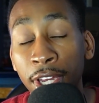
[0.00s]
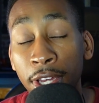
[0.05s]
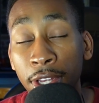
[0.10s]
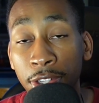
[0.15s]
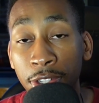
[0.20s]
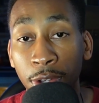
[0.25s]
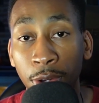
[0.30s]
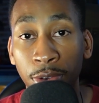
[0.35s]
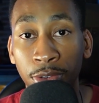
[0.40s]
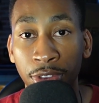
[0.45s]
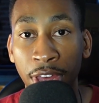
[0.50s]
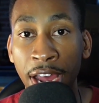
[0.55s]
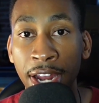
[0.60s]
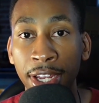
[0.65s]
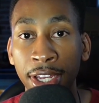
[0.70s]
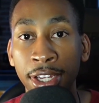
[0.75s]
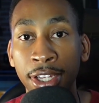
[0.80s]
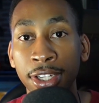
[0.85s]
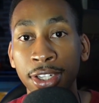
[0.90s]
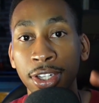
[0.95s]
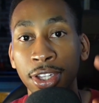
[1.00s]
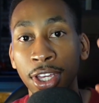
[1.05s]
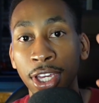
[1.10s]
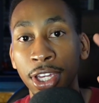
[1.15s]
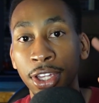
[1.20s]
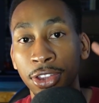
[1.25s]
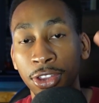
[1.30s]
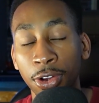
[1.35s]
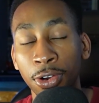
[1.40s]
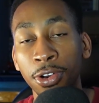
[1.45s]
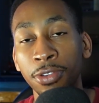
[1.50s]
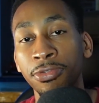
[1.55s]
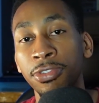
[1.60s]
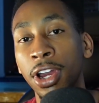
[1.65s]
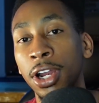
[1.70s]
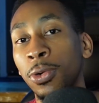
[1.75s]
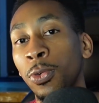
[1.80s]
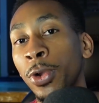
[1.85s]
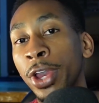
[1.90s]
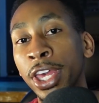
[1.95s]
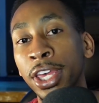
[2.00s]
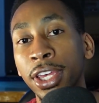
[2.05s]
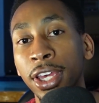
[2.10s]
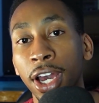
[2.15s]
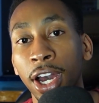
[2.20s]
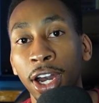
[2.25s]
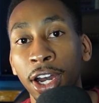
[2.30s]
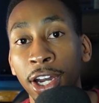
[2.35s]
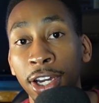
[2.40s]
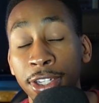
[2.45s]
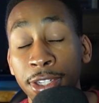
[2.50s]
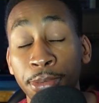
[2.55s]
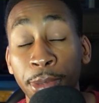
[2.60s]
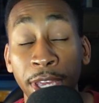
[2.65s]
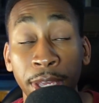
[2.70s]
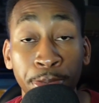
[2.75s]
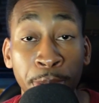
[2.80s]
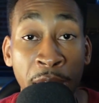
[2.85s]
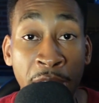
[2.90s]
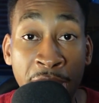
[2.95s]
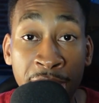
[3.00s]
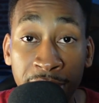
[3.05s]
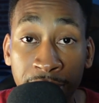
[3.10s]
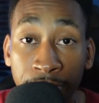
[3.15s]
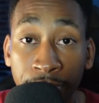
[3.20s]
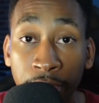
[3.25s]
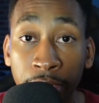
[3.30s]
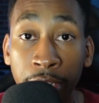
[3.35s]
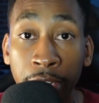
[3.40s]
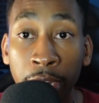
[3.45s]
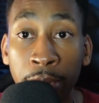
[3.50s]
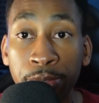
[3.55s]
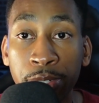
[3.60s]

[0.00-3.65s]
So that is the third and final way to make passive income.